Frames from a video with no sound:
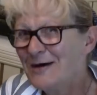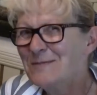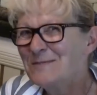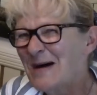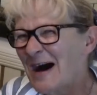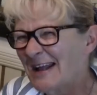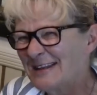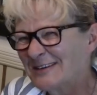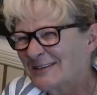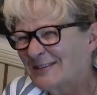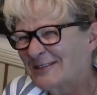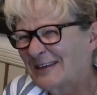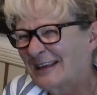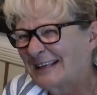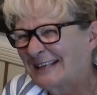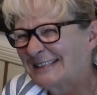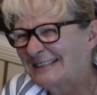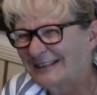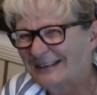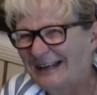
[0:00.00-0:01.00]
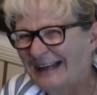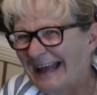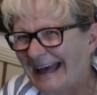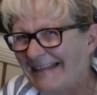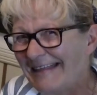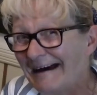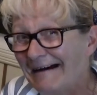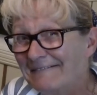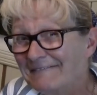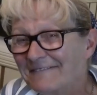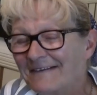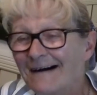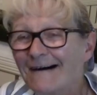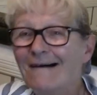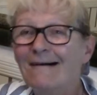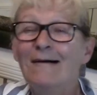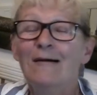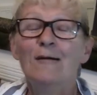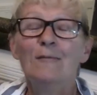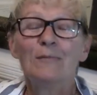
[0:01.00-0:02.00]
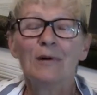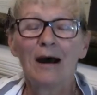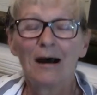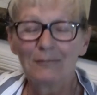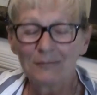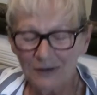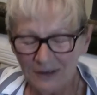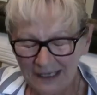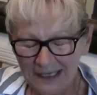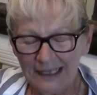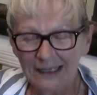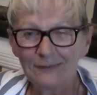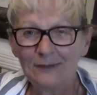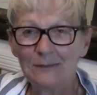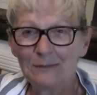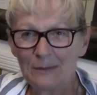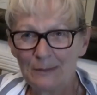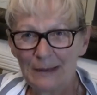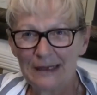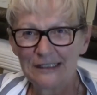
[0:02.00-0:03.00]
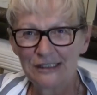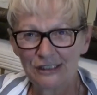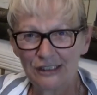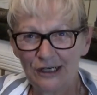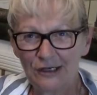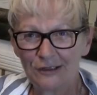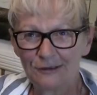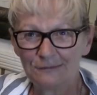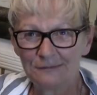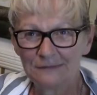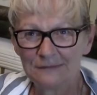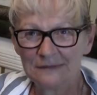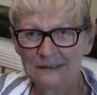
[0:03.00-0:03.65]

but I don't think it's going to get that far, but I'm going to give it my best shot.